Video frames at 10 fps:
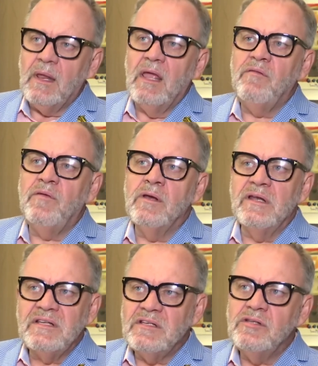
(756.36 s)
If you
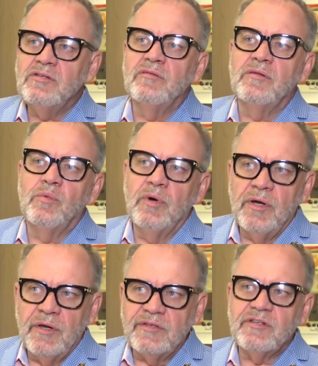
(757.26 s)
listen to the
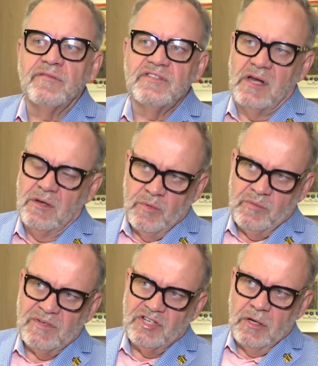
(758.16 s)
words of
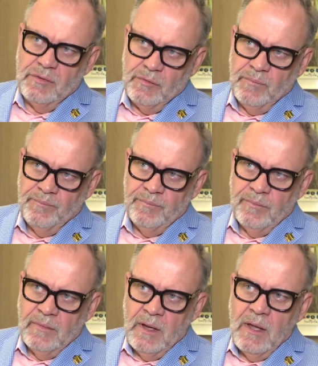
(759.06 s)
Solomon Mahlangu,
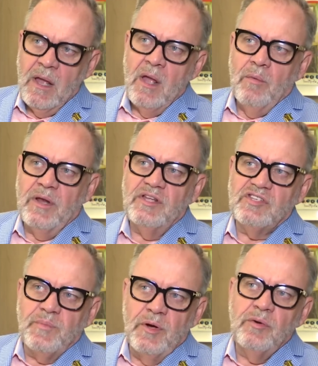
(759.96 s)
when he
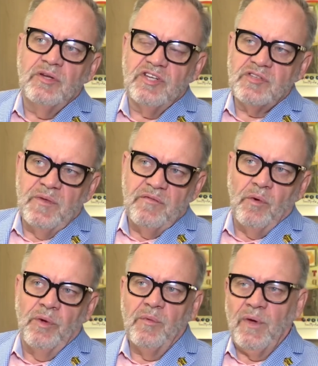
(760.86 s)
spoke just
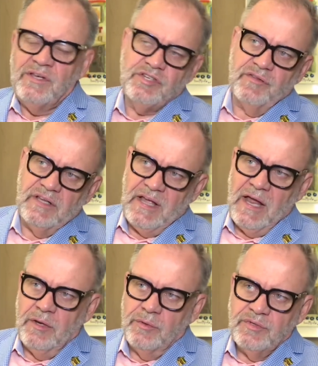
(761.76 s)
before he went to the
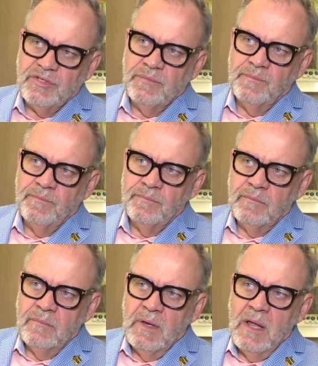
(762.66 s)
gallows,
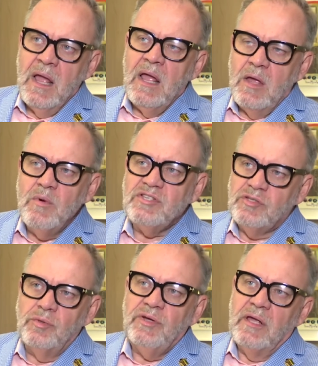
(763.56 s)
he was
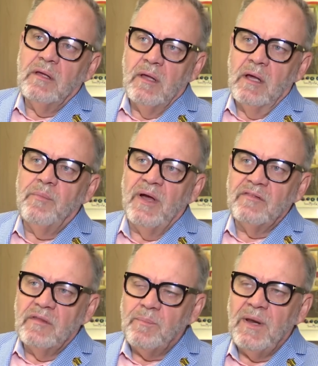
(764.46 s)
talking
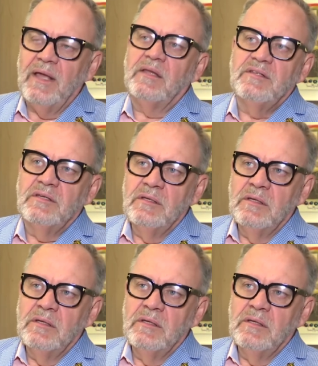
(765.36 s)
about the plight